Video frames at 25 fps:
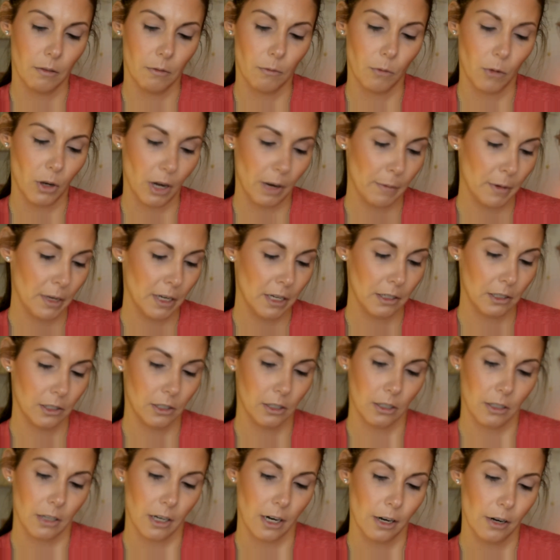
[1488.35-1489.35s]
what I'm going to
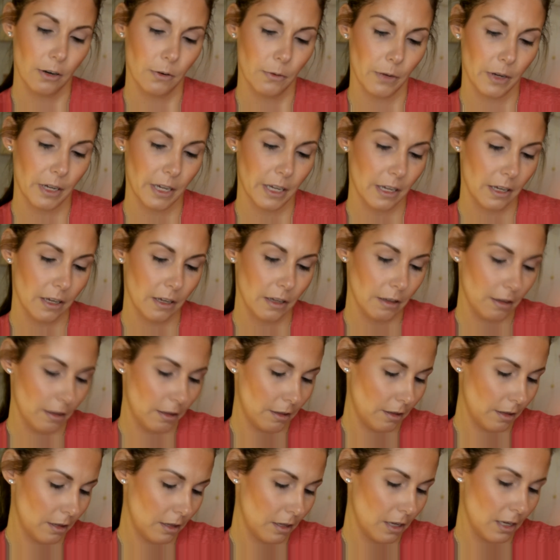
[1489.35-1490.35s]
start
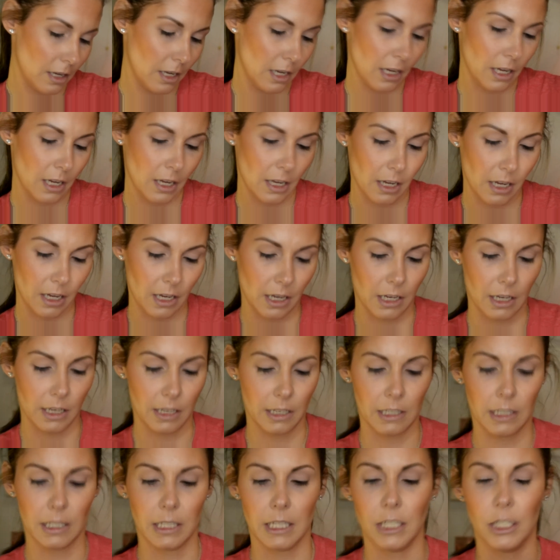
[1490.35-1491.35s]
with
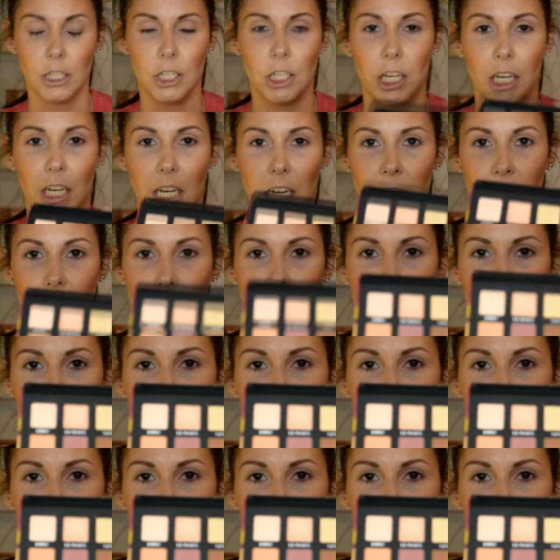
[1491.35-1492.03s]
is the shade